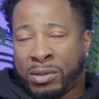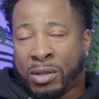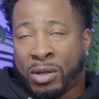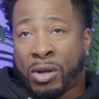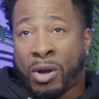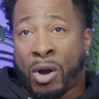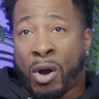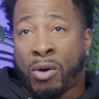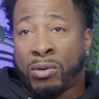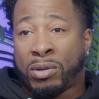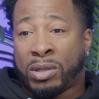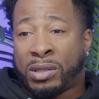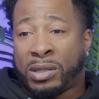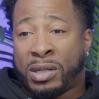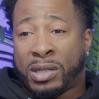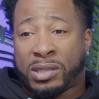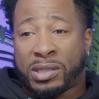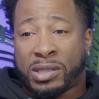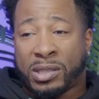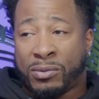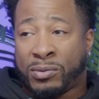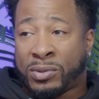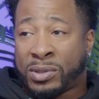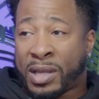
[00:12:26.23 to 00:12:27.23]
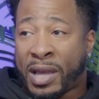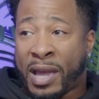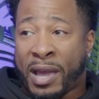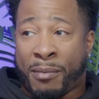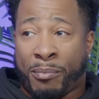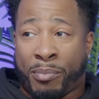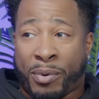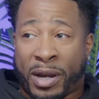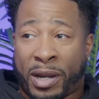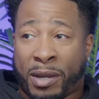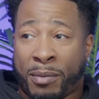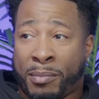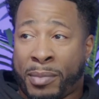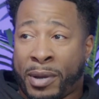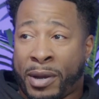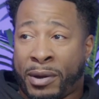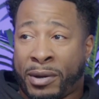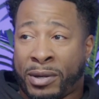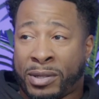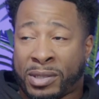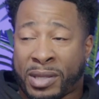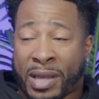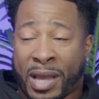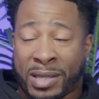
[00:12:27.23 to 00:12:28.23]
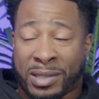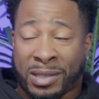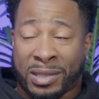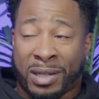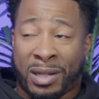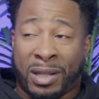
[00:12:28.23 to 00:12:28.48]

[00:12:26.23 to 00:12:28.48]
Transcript: the, goal initially was to have breaking barriers as